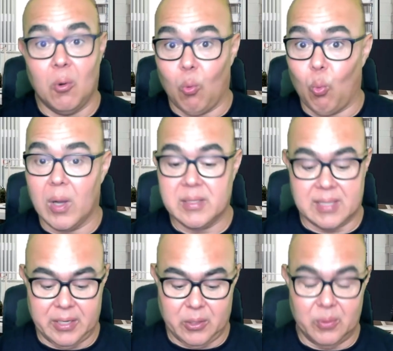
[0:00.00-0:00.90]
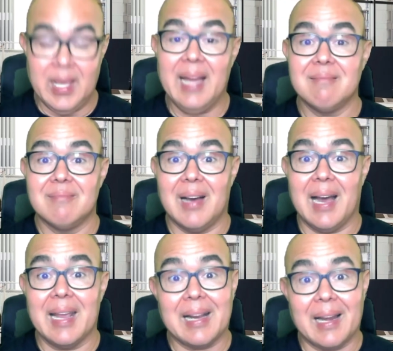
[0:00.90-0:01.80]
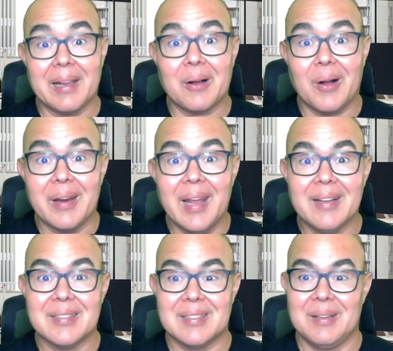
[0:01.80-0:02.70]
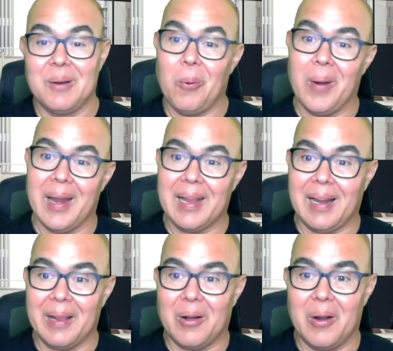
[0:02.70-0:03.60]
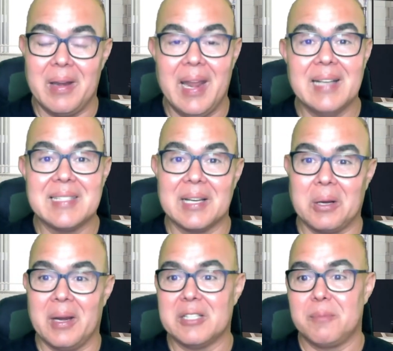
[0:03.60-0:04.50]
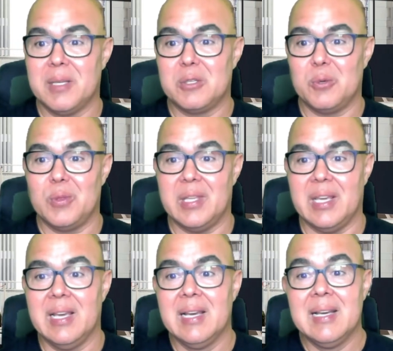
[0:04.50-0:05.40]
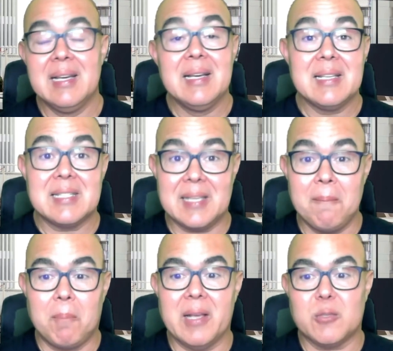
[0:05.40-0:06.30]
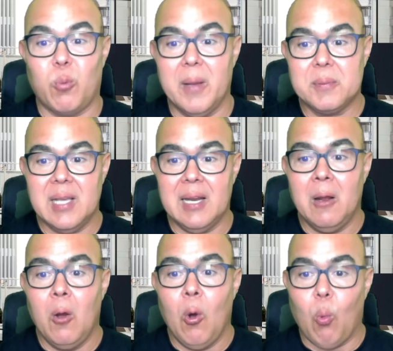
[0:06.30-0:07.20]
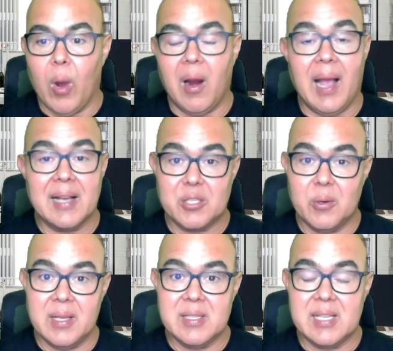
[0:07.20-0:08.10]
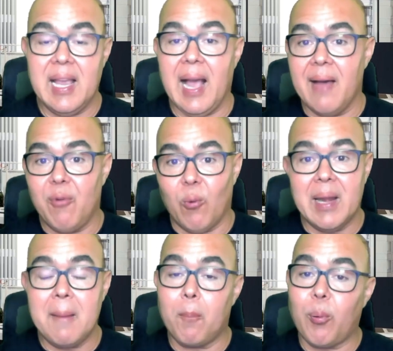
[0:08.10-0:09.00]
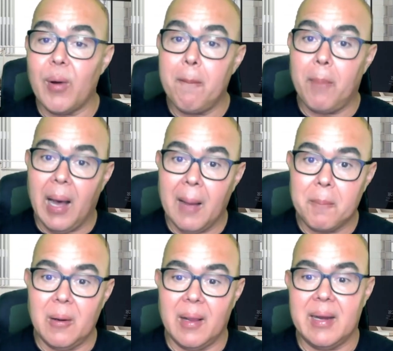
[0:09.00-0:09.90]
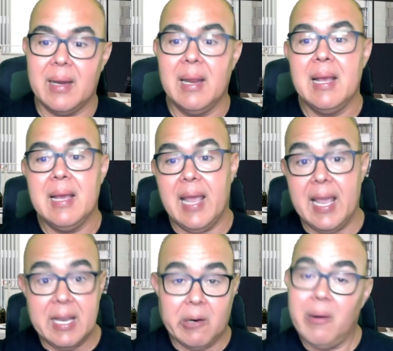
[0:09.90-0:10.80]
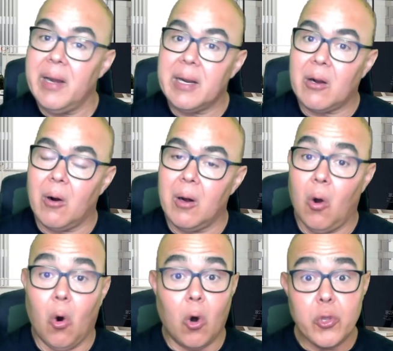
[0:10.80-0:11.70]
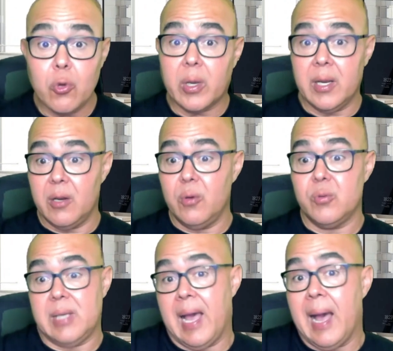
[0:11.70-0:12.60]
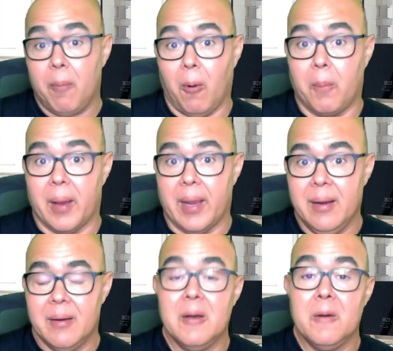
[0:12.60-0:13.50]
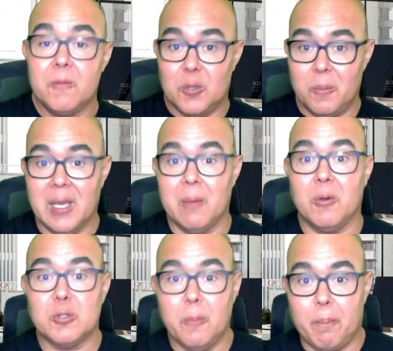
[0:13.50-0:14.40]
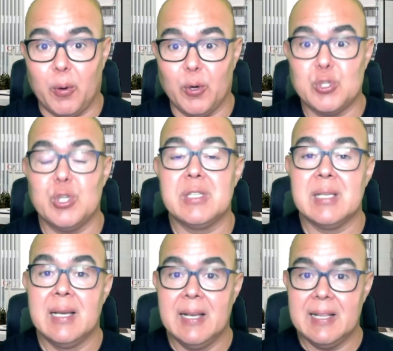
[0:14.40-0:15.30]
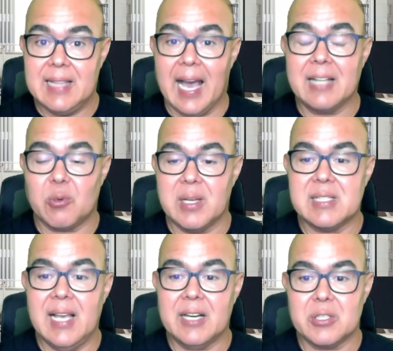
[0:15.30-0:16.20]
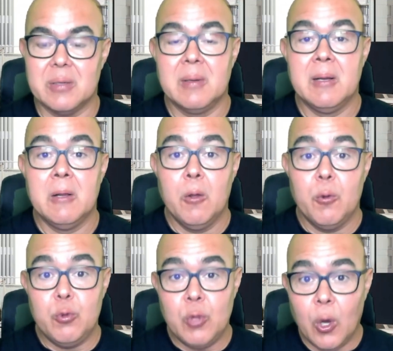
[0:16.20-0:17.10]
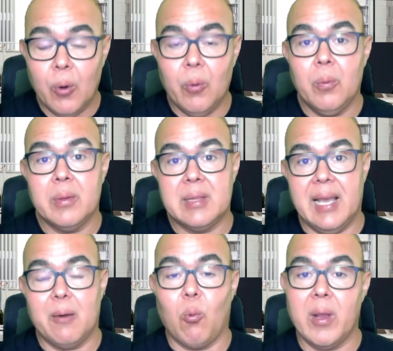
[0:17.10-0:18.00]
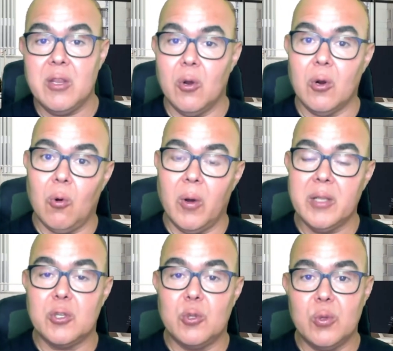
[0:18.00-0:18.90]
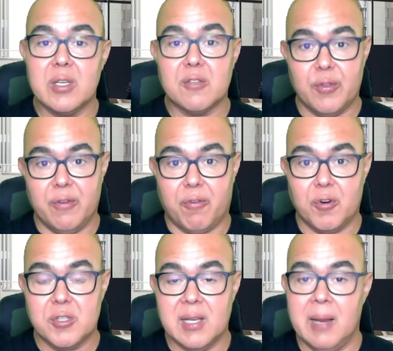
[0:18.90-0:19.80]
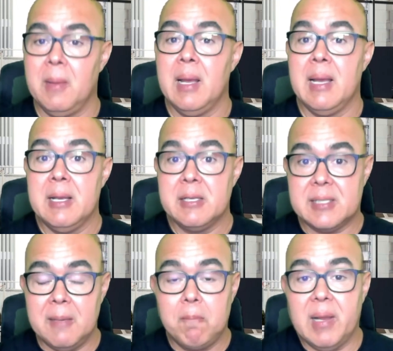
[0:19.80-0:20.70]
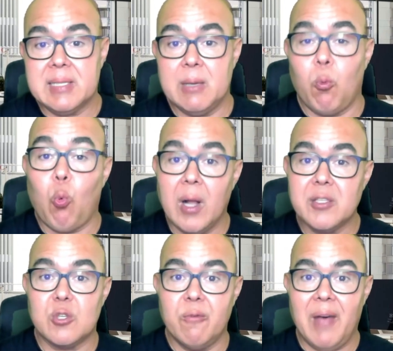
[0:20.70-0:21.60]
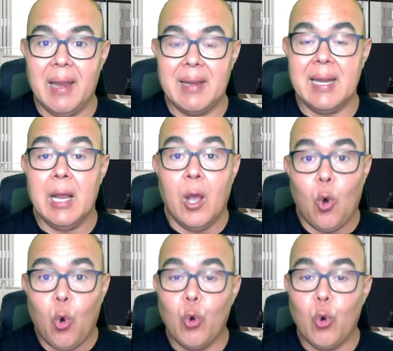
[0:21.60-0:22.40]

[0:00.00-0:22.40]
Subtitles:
Once I do that, I click on next. When I click on next, it connects me to the Simplex website, where, as you can see, I've already pre-populated a credit card, or you can use Apple Pay to be able to purchase that transaction. Know that when you're going to do this for the first time, Simplex wants to validate who